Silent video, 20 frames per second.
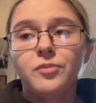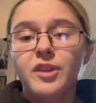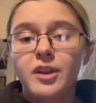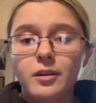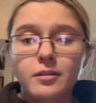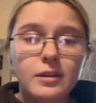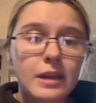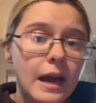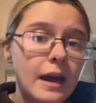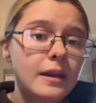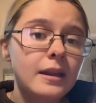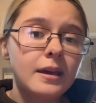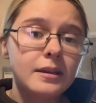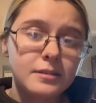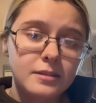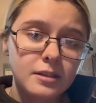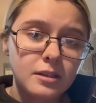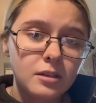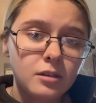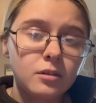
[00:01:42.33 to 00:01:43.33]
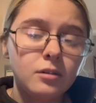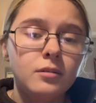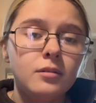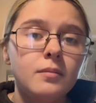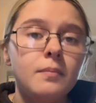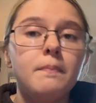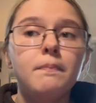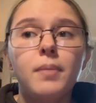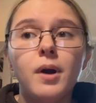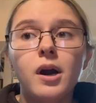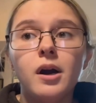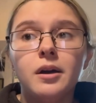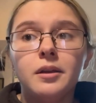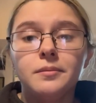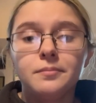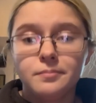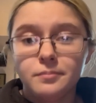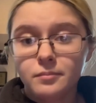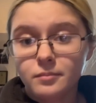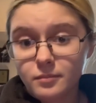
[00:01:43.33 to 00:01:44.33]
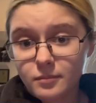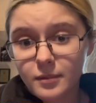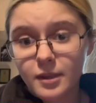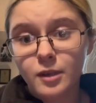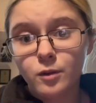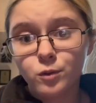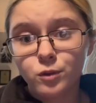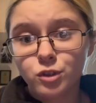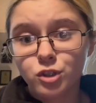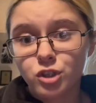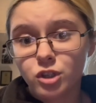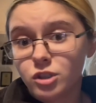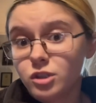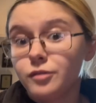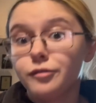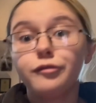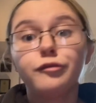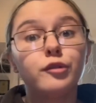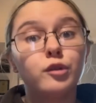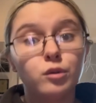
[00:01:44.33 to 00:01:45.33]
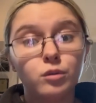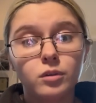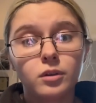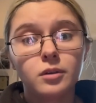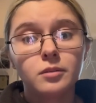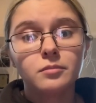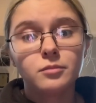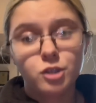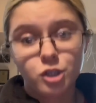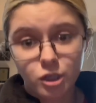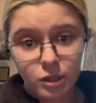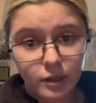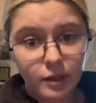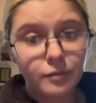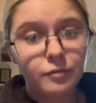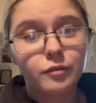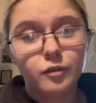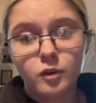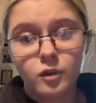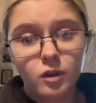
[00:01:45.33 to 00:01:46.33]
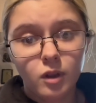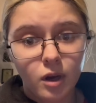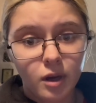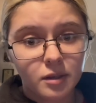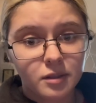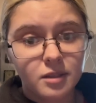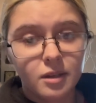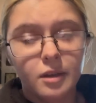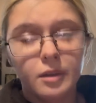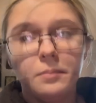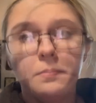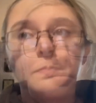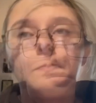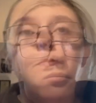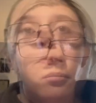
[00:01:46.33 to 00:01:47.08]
Not ideal, but it was just a fluke. She lived for a long time.